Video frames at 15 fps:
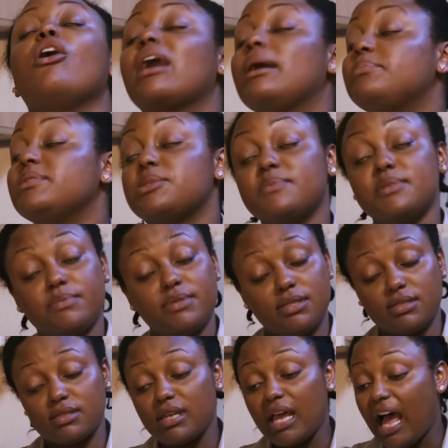Oga, please, please,
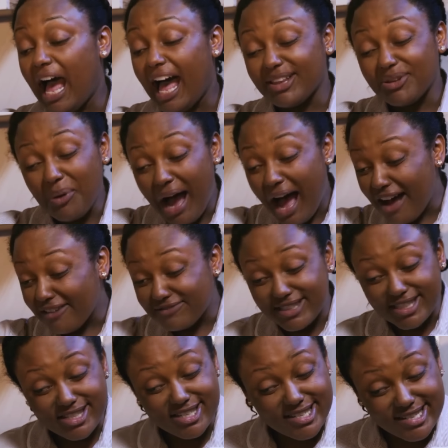please. I don't have
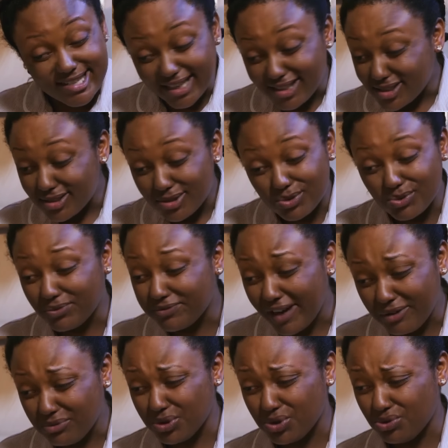the strength to
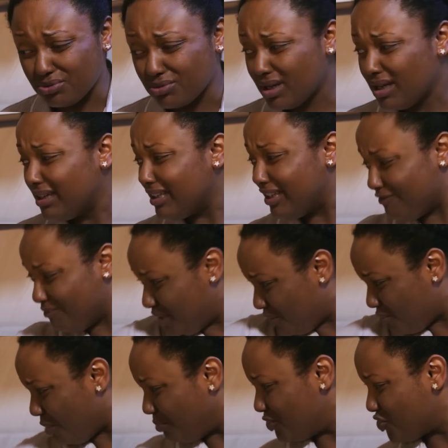fight with you. Give me
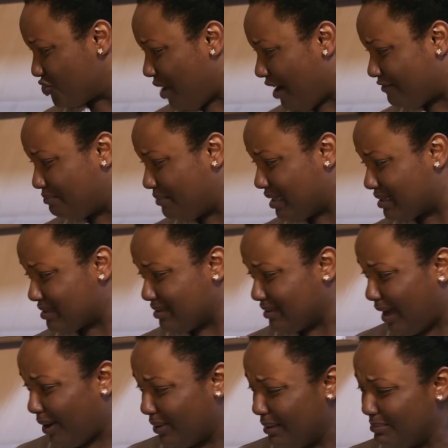the rubbish you have mixed
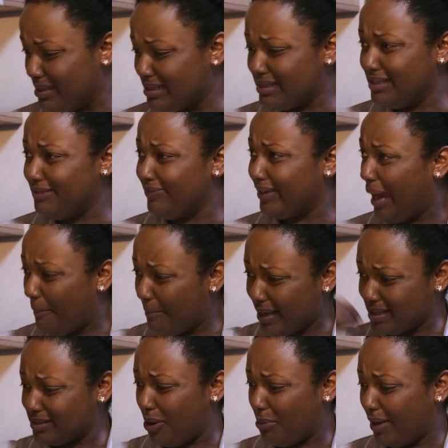now. Let me see if you can
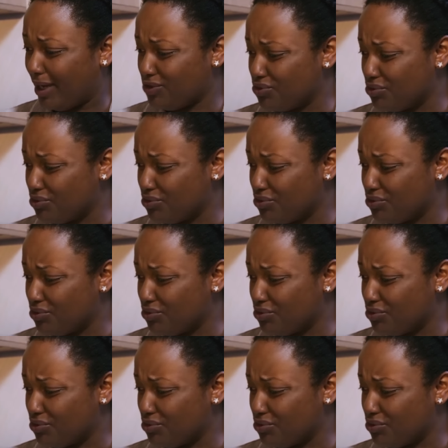pass down my